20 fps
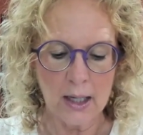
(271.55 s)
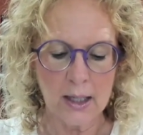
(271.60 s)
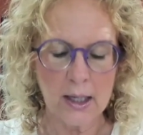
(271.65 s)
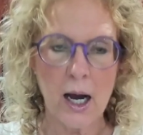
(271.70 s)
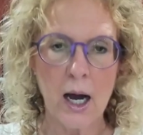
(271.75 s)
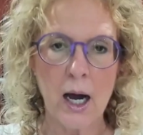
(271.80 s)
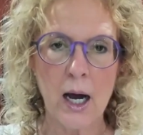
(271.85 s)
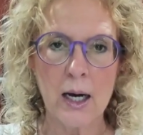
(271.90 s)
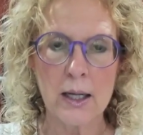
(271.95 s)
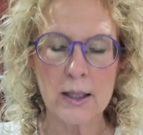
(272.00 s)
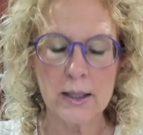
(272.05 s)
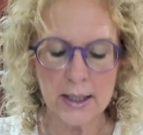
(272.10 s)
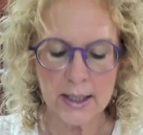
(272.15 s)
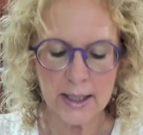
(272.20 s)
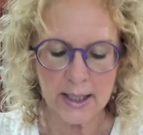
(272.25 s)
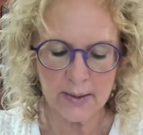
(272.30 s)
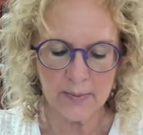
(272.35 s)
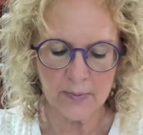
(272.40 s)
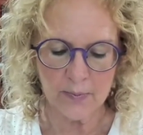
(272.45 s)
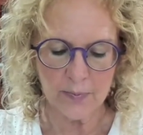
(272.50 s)

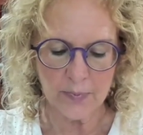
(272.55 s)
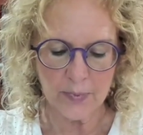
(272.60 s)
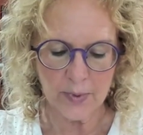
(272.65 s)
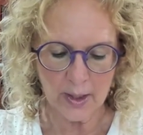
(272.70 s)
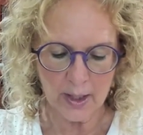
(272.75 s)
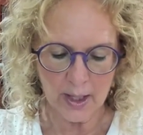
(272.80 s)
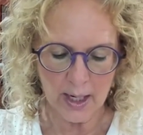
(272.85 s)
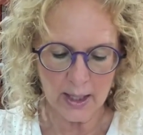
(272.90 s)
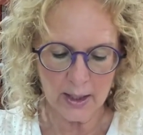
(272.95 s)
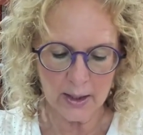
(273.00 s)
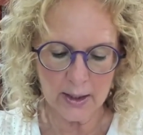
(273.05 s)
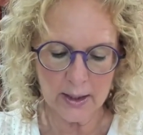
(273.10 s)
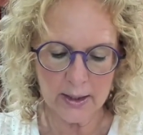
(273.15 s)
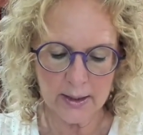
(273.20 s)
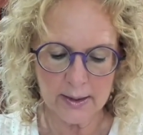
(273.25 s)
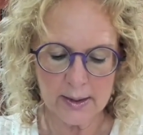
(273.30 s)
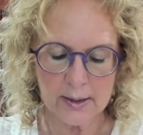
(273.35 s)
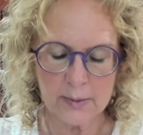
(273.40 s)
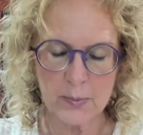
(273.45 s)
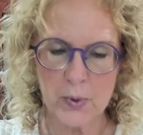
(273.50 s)
Kali,
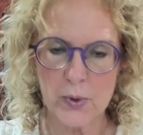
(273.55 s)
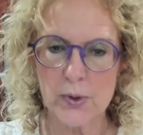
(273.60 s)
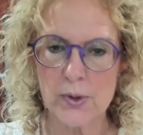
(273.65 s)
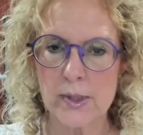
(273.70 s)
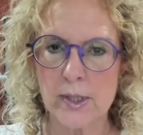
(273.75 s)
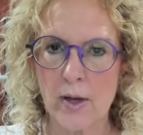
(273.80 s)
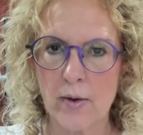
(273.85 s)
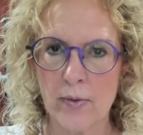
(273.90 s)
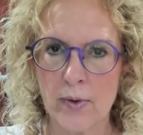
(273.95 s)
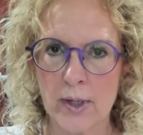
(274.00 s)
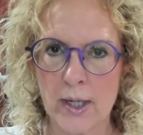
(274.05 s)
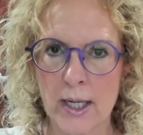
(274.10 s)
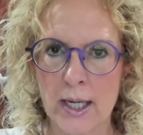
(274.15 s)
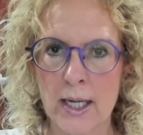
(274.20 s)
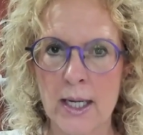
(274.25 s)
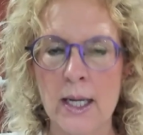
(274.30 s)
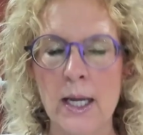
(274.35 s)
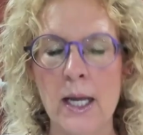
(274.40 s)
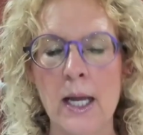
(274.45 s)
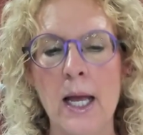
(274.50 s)
Eris,
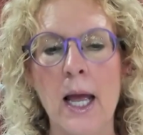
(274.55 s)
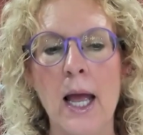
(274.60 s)
Persephone,